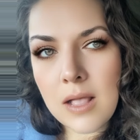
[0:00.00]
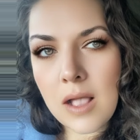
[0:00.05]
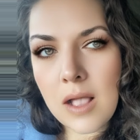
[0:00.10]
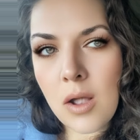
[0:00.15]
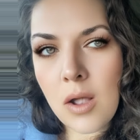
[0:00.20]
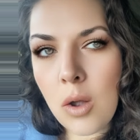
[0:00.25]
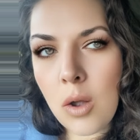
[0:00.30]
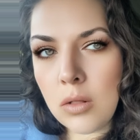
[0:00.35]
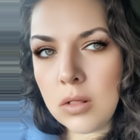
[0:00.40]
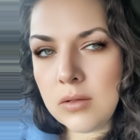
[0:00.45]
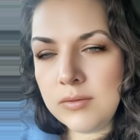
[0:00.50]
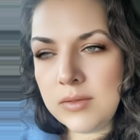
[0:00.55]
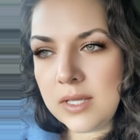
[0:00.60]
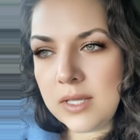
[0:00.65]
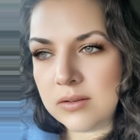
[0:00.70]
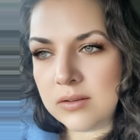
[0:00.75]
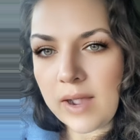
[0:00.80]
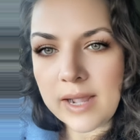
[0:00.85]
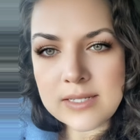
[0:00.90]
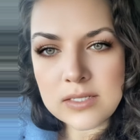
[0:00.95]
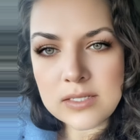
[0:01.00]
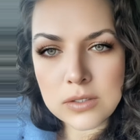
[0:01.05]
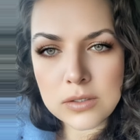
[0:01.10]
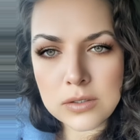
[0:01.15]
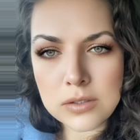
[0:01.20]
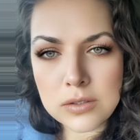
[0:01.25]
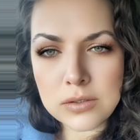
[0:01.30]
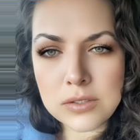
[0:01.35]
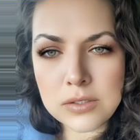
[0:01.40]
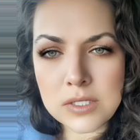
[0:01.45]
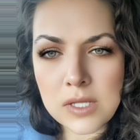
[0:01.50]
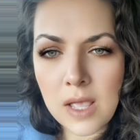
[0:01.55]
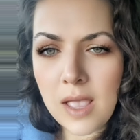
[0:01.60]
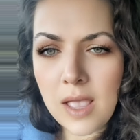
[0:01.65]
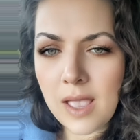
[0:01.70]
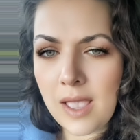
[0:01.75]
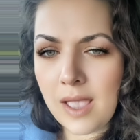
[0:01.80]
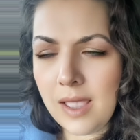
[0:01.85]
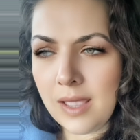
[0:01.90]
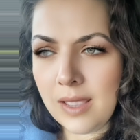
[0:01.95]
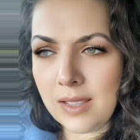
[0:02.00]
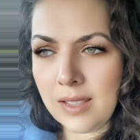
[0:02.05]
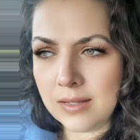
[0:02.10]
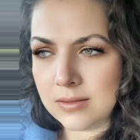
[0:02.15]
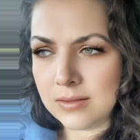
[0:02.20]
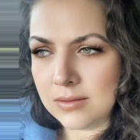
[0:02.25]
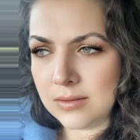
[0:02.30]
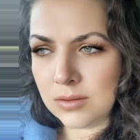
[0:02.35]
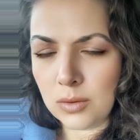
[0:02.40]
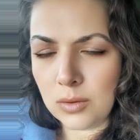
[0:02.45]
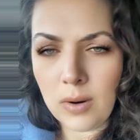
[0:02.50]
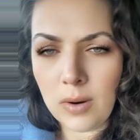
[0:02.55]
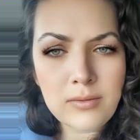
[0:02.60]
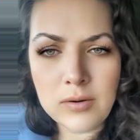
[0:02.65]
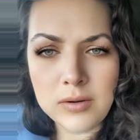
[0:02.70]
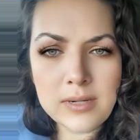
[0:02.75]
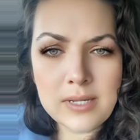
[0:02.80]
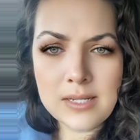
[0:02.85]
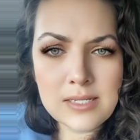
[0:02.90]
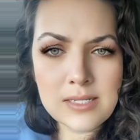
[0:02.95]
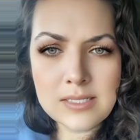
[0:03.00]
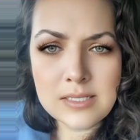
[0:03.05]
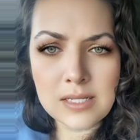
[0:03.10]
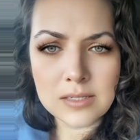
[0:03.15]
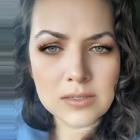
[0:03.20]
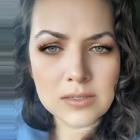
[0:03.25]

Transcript: all of the advisors and whoever it is that